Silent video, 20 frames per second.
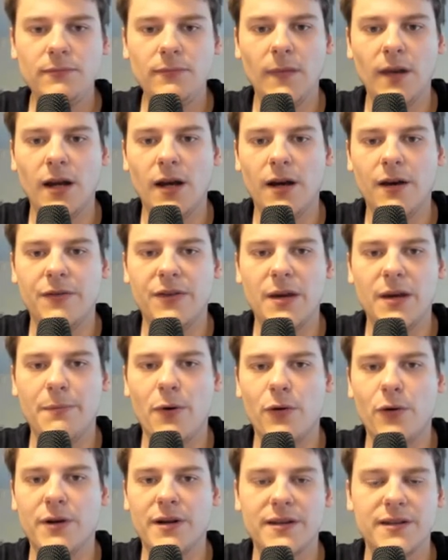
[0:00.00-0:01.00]
the
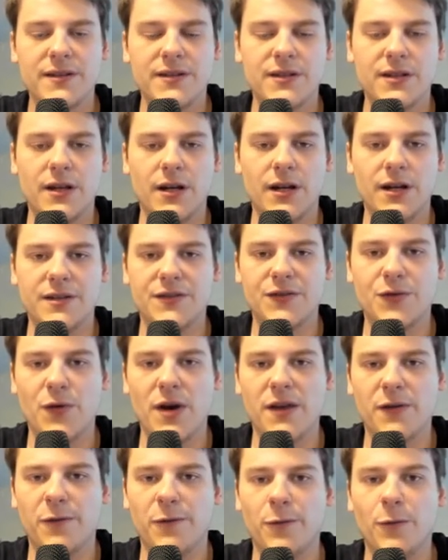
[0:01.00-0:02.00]
opponent's
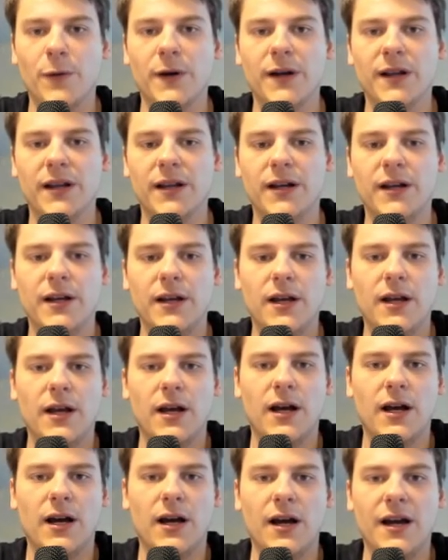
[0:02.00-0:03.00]
strength will
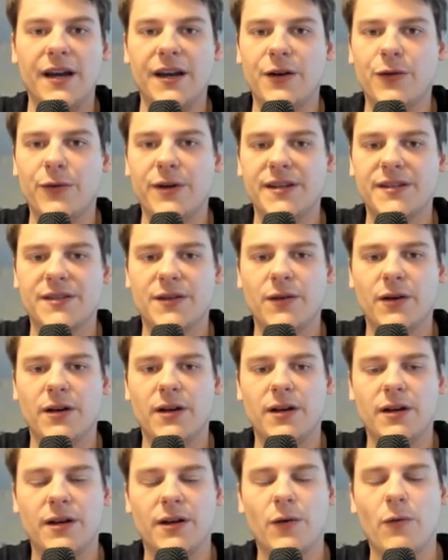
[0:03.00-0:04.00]
increase
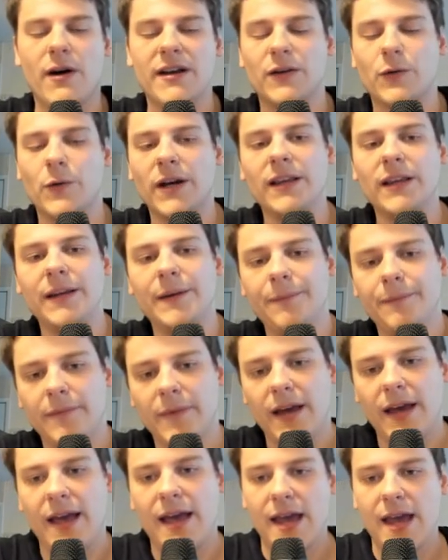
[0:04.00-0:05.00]
quite quickly.
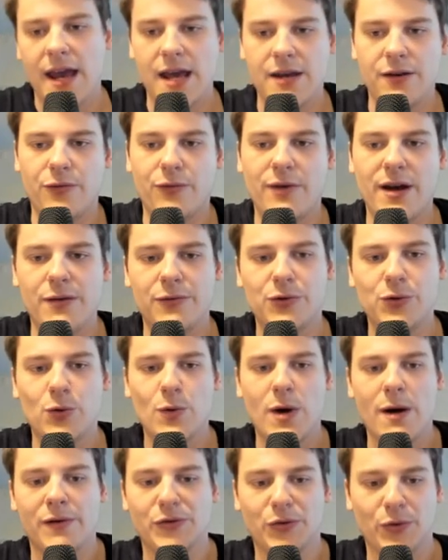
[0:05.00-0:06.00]
And in round two,
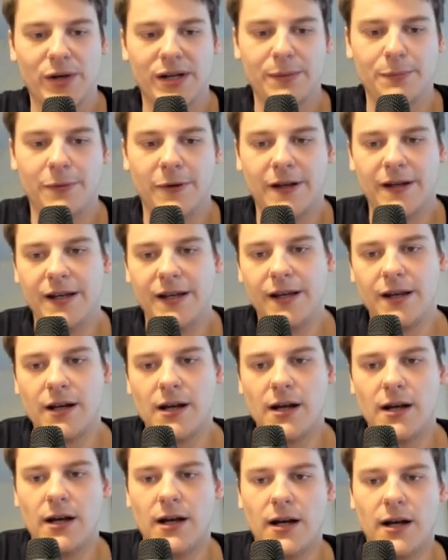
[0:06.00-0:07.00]
I was already playing
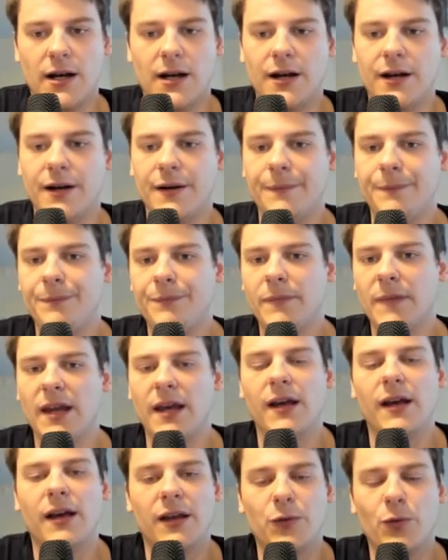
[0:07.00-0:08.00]
um,
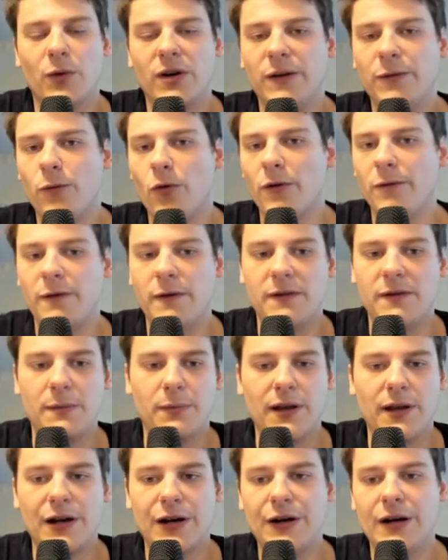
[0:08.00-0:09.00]
a 24-50
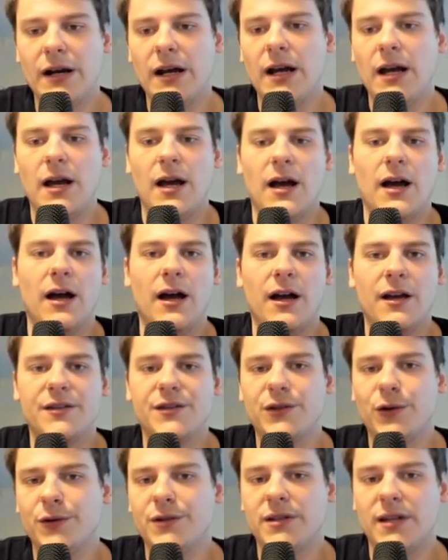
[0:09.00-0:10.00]
player uh,
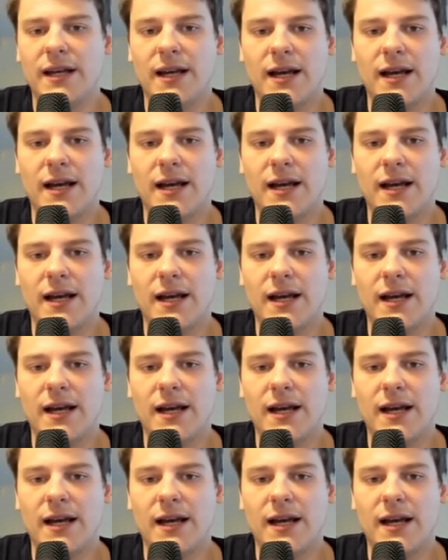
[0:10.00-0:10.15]
Sousa